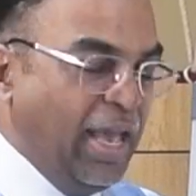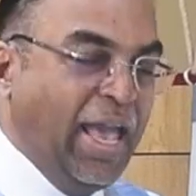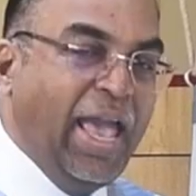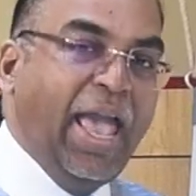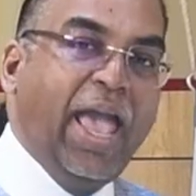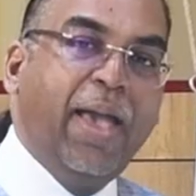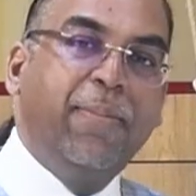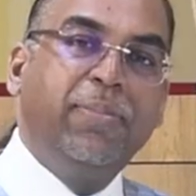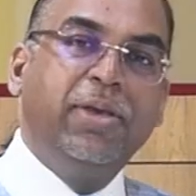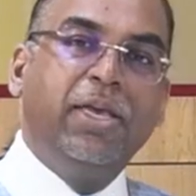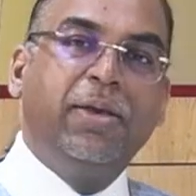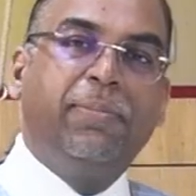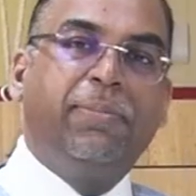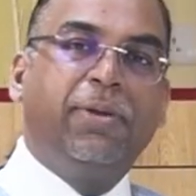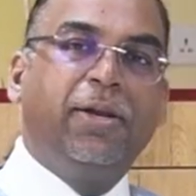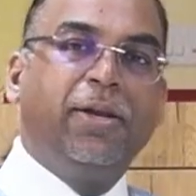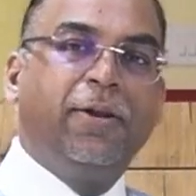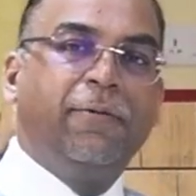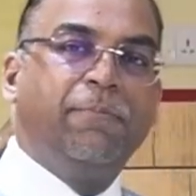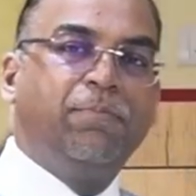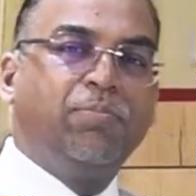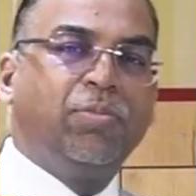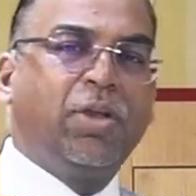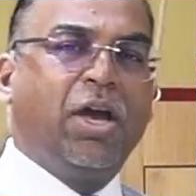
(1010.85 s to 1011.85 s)

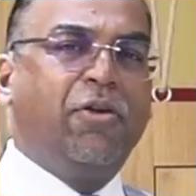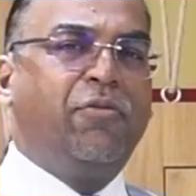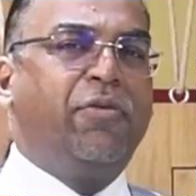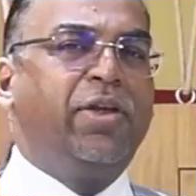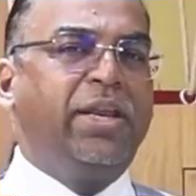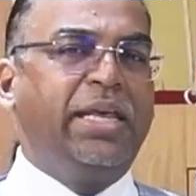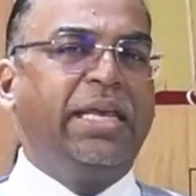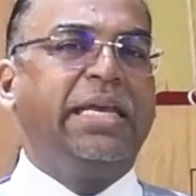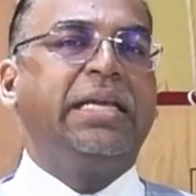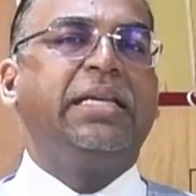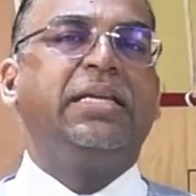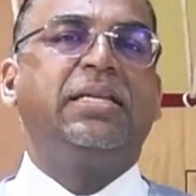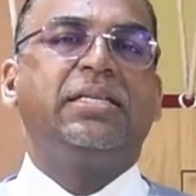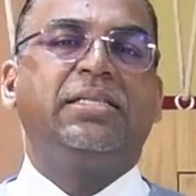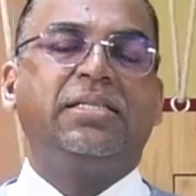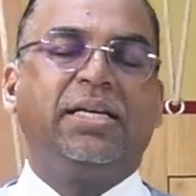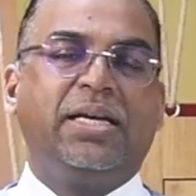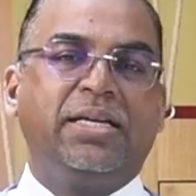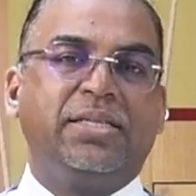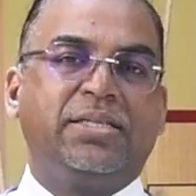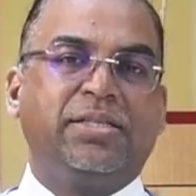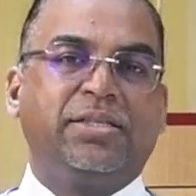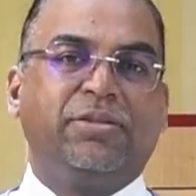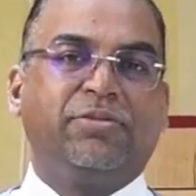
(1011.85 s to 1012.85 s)
Amiable are very
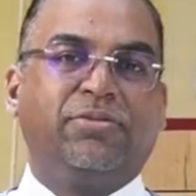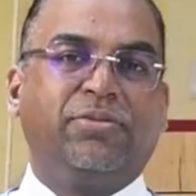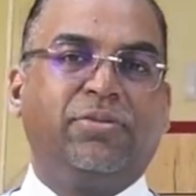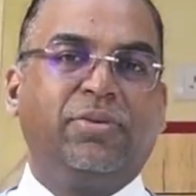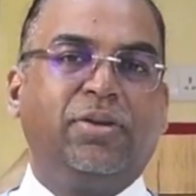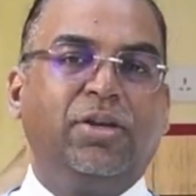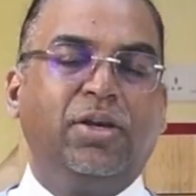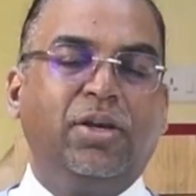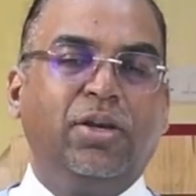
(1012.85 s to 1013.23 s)
indecisive.